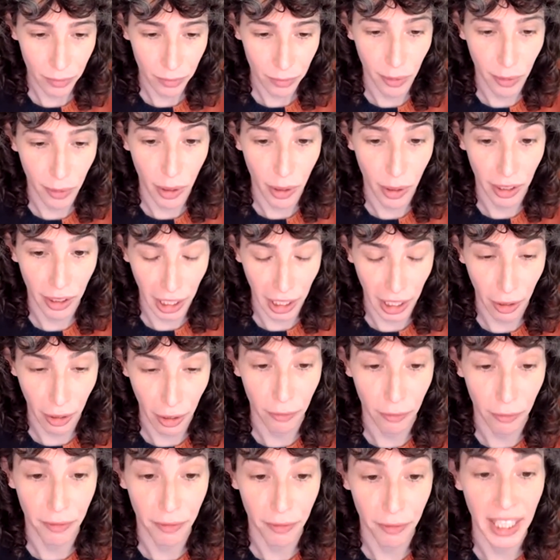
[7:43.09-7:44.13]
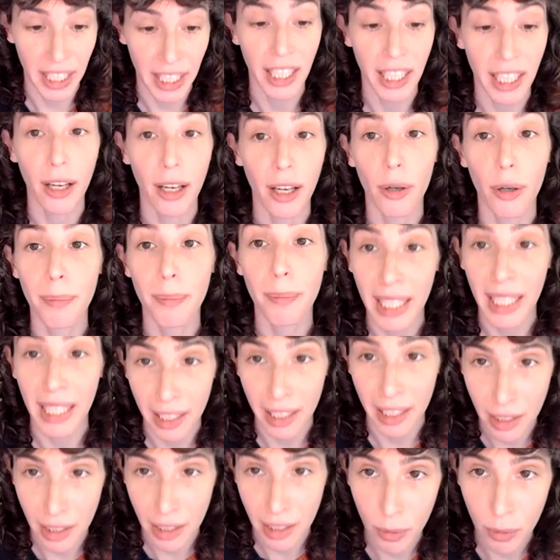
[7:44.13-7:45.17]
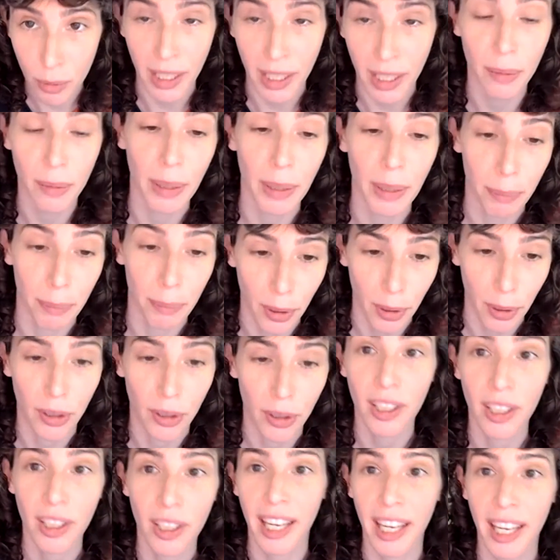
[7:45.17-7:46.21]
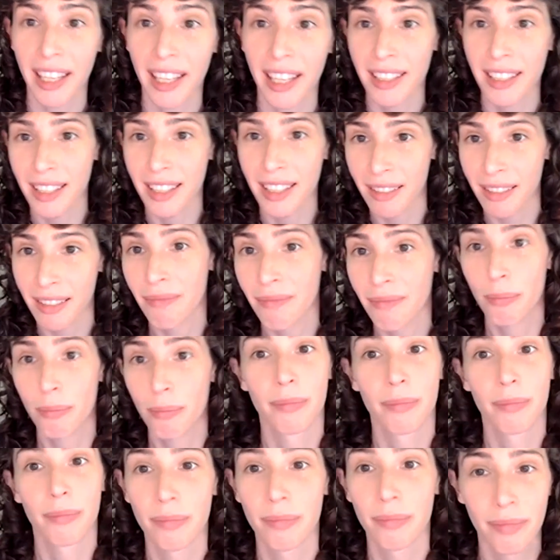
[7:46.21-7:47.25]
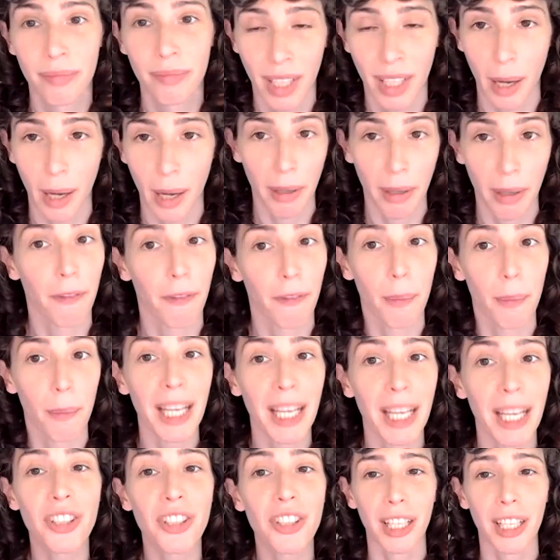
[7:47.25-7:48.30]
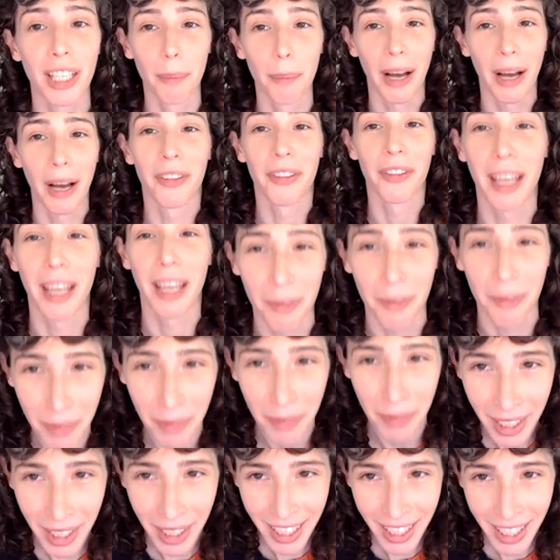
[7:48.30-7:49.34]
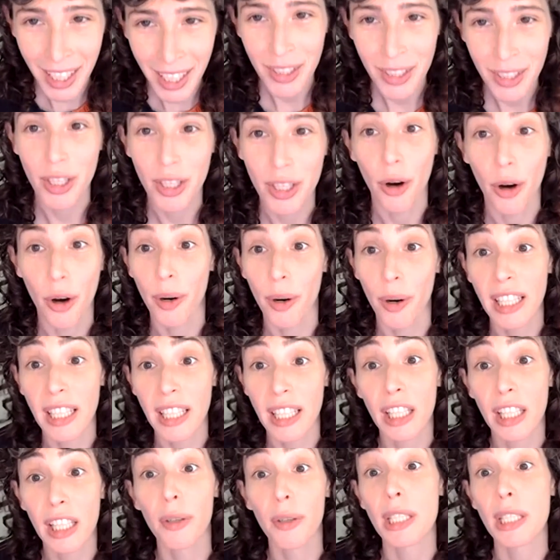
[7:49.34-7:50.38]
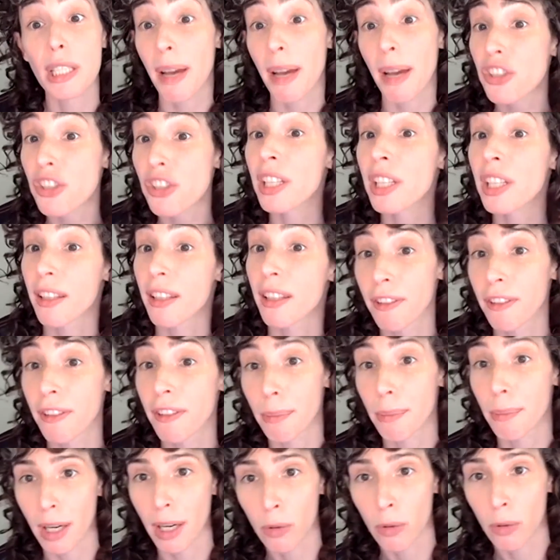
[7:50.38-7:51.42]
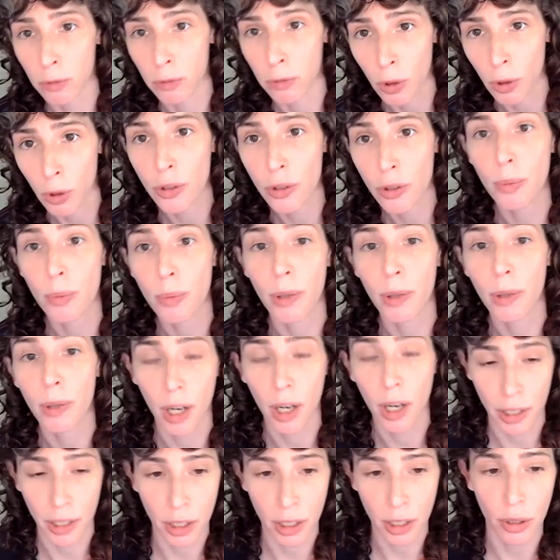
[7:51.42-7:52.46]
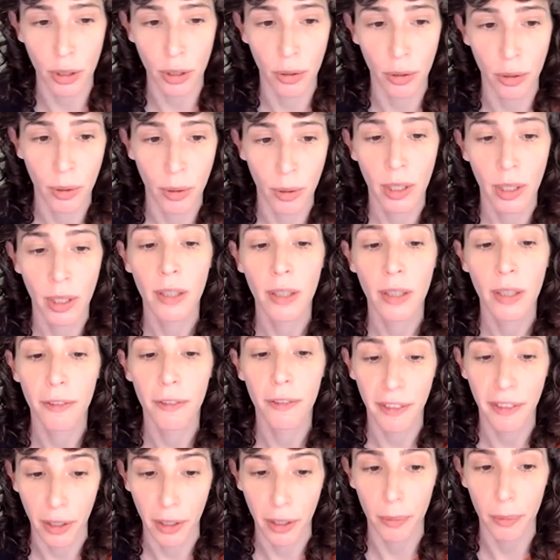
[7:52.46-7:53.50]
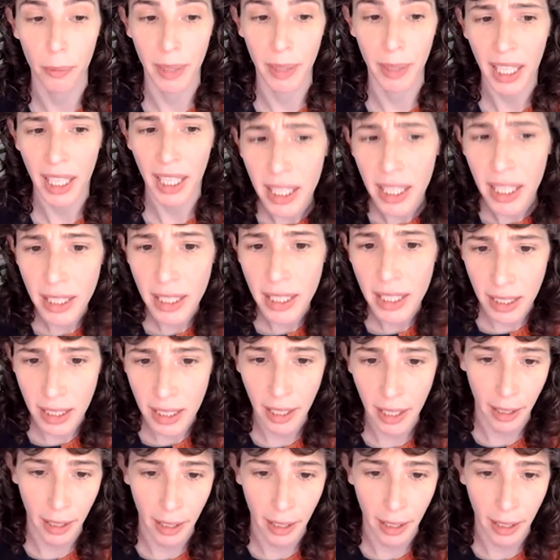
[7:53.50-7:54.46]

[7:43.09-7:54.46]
for, you know, video meetings with people and information about them. So, it, you know, especially the female roles were hard to fill because